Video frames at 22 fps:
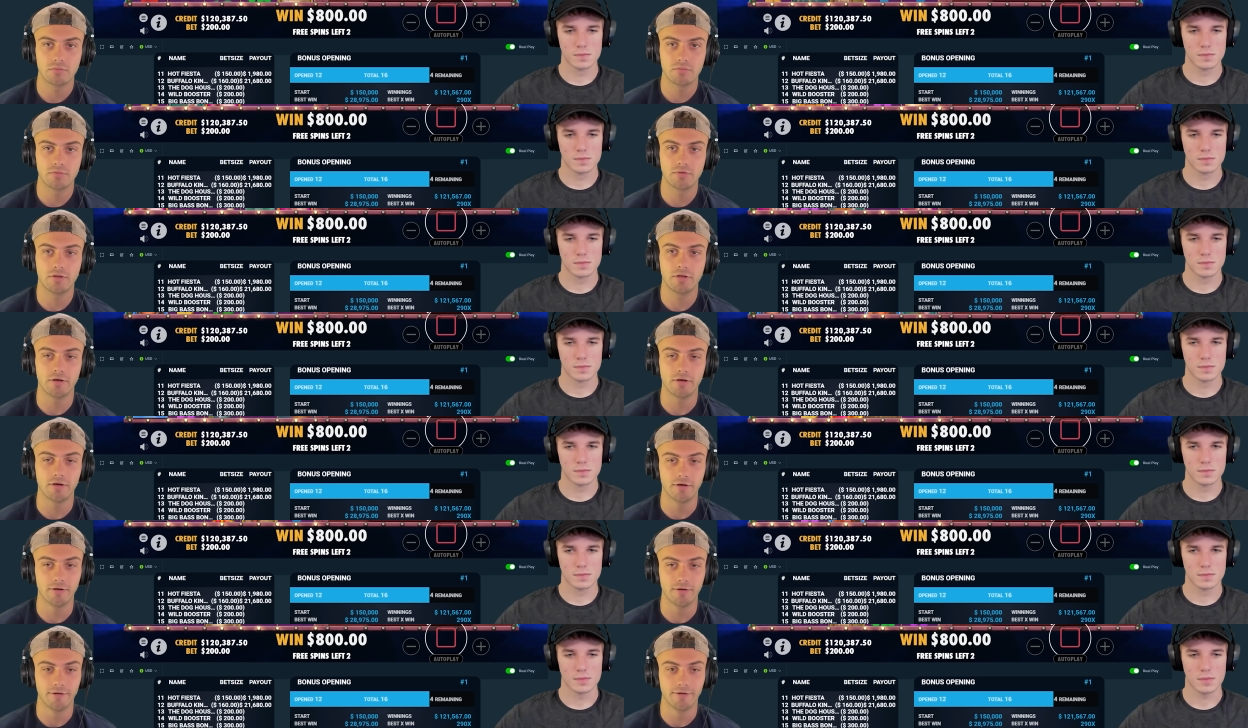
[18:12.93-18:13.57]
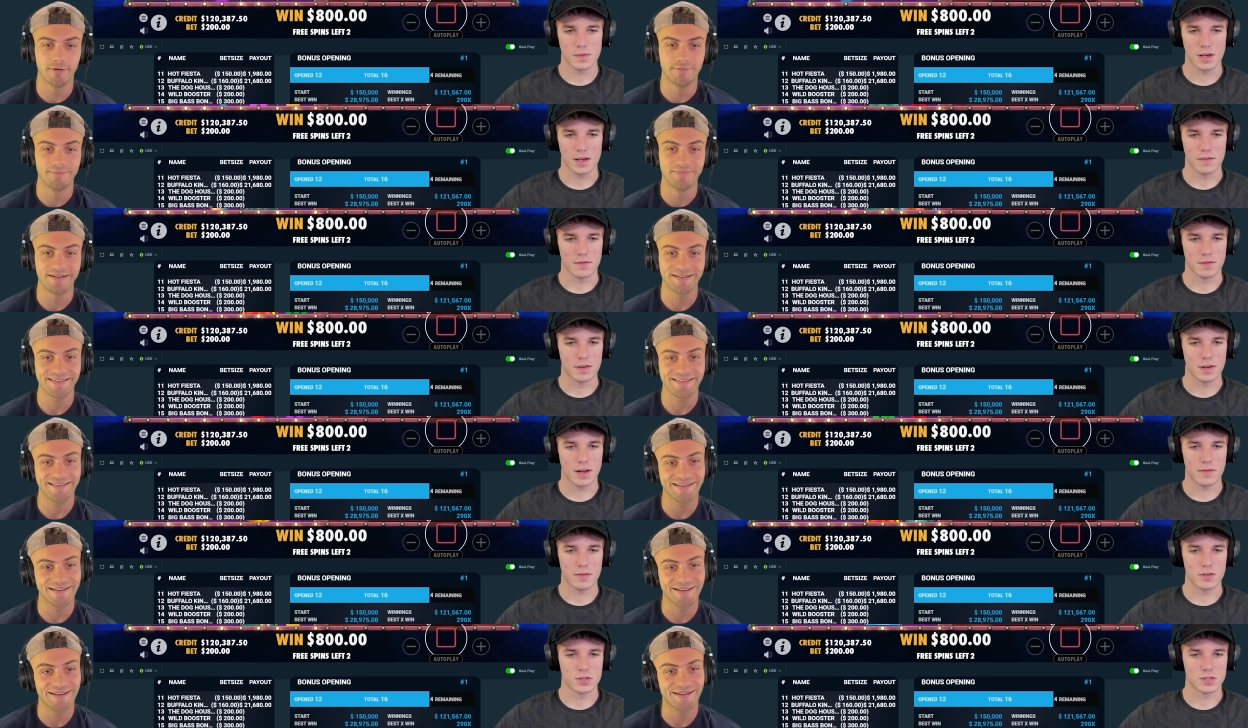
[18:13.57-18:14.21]
Speaker 1: Oh, I have
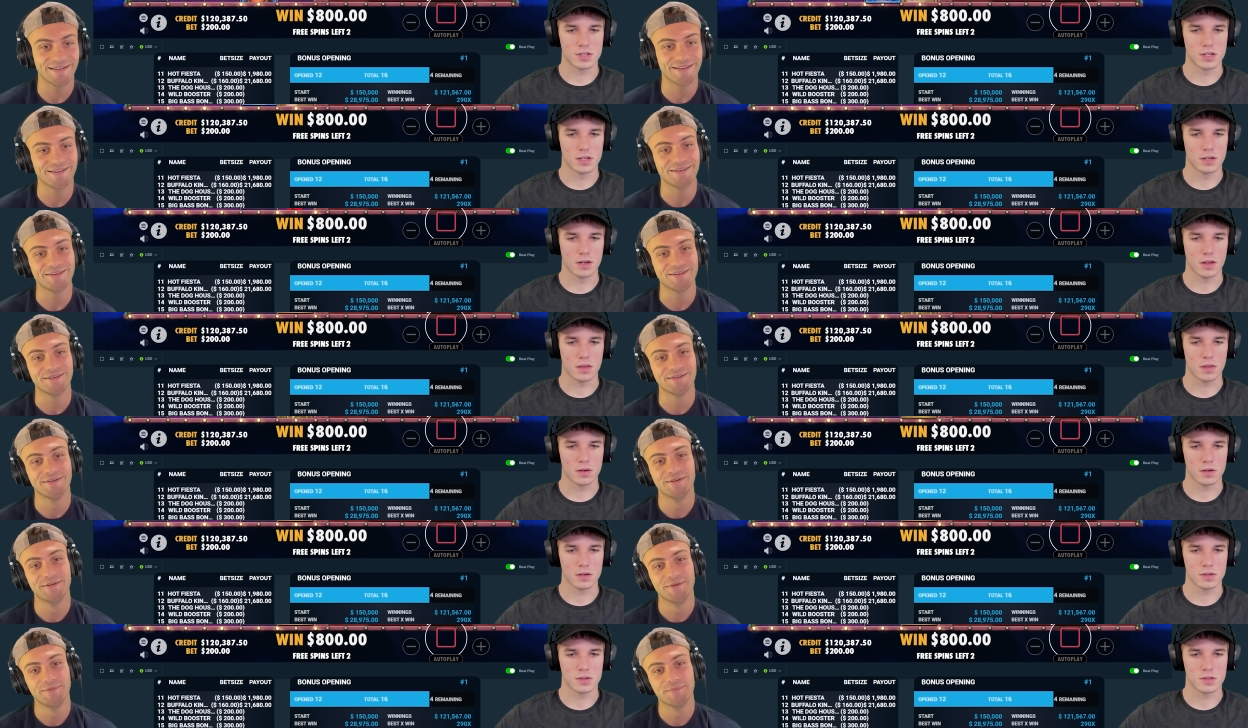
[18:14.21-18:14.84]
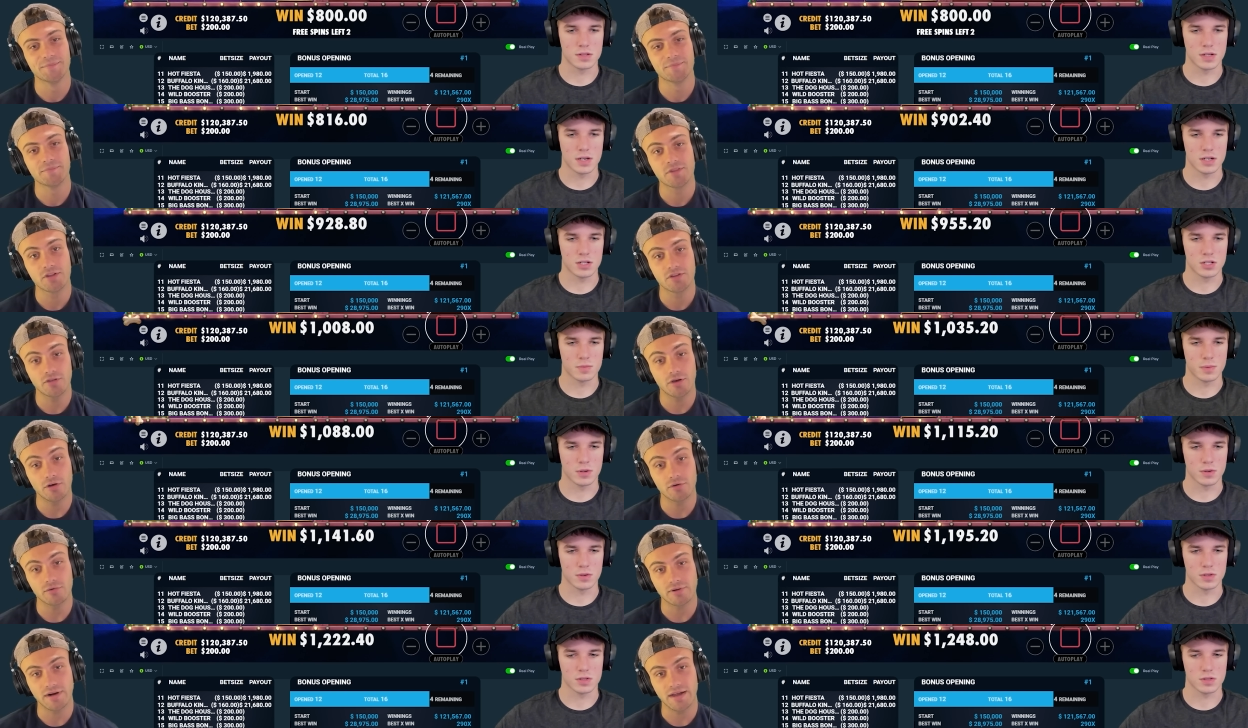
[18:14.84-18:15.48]
never God. seen a third stage
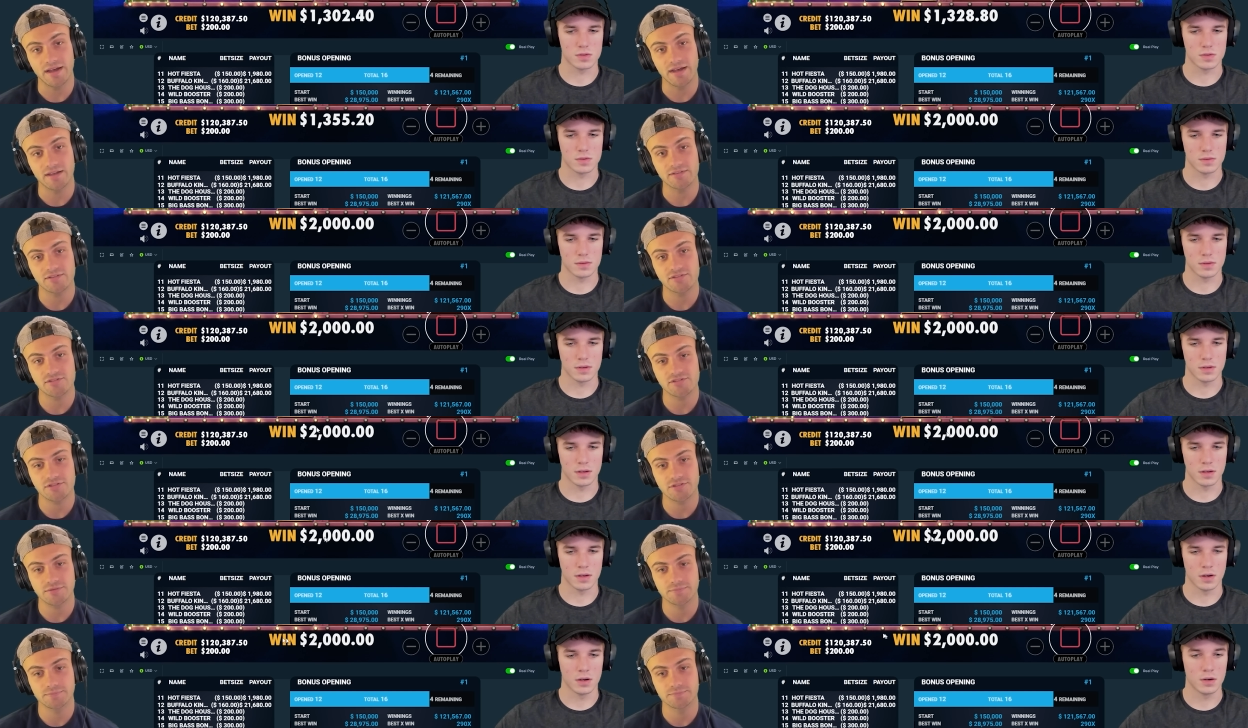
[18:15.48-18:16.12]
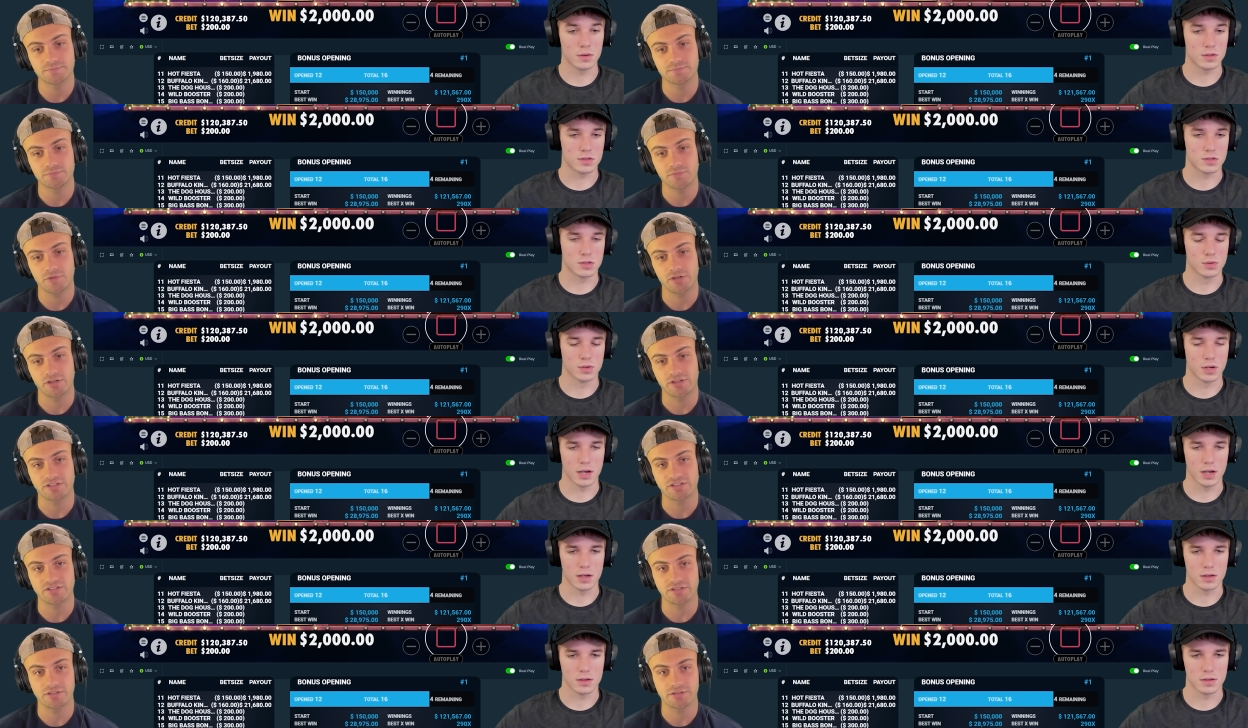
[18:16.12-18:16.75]
bonus. Oh, rats. Oh, it's 2K. Oh,
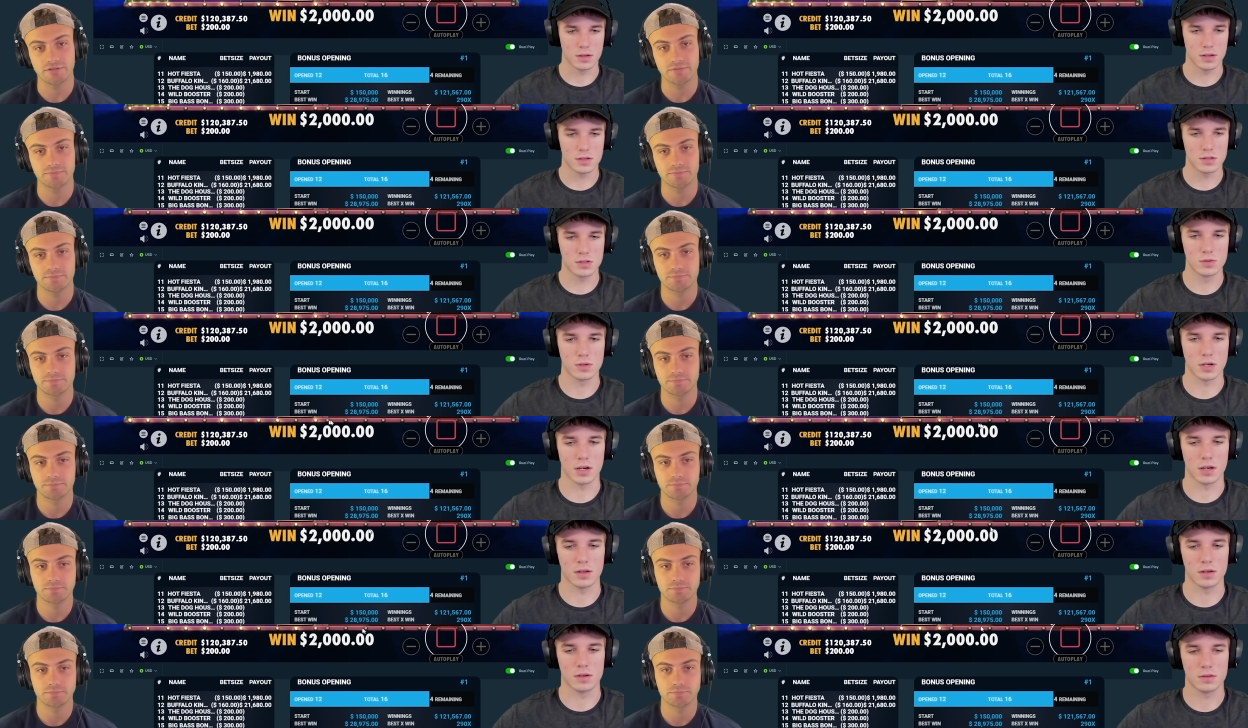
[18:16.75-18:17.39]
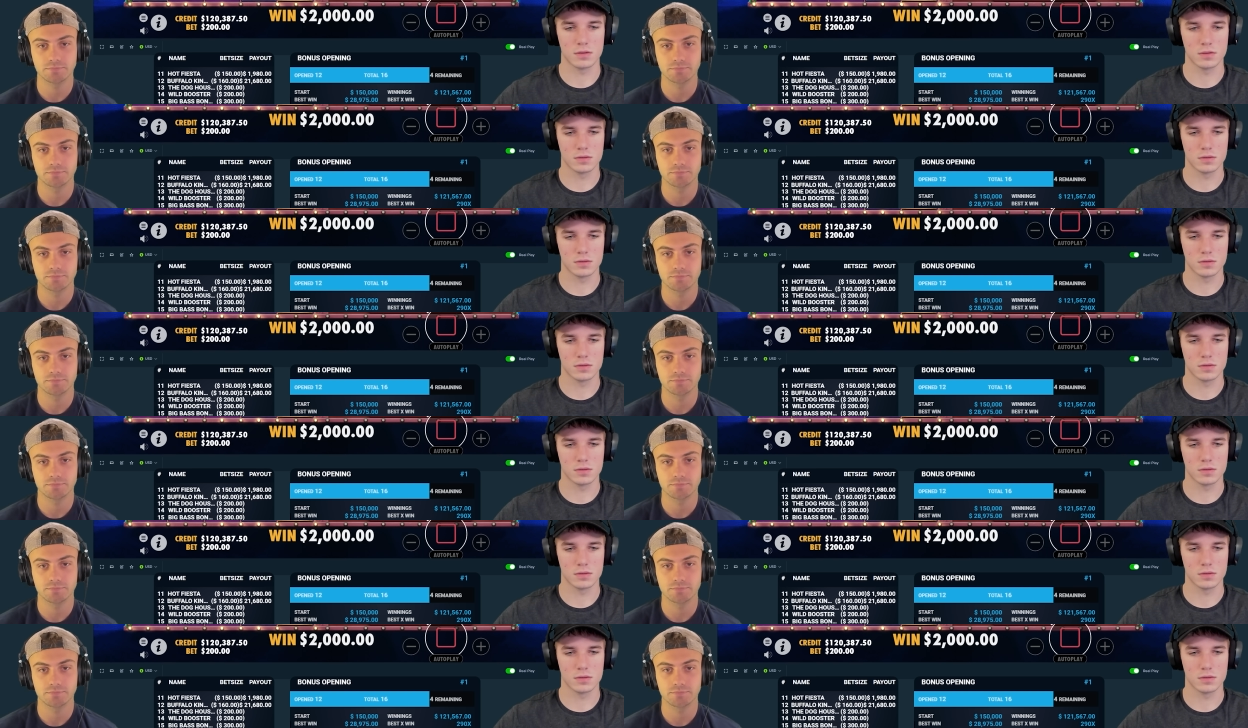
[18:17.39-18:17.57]
that's, it. that's 2K, though.